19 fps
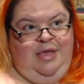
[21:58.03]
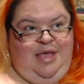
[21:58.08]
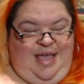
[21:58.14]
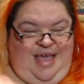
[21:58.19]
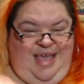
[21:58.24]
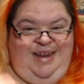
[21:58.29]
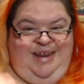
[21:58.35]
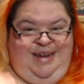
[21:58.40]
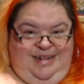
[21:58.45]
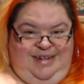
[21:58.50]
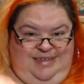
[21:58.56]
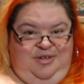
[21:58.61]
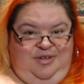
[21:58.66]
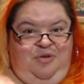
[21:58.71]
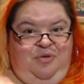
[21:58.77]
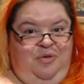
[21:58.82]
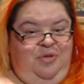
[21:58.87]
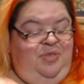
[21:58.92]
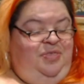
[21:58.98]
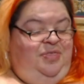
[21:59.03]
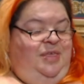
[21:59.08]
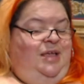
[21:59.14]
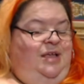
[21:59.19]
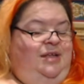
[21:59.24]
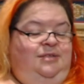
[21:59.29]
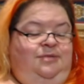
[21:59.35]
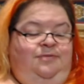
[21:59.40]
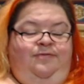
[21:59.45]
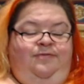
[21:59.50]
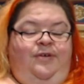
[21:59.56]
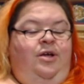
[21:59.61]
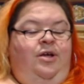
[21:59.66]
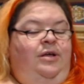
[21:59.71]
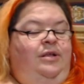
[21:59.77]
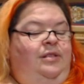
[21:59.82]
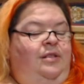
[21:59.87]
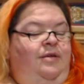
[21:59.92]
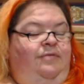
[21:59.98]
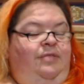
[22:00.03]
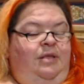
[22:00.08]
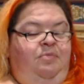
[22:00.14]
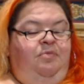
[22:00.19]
And that's the whole thing. It's a very lovely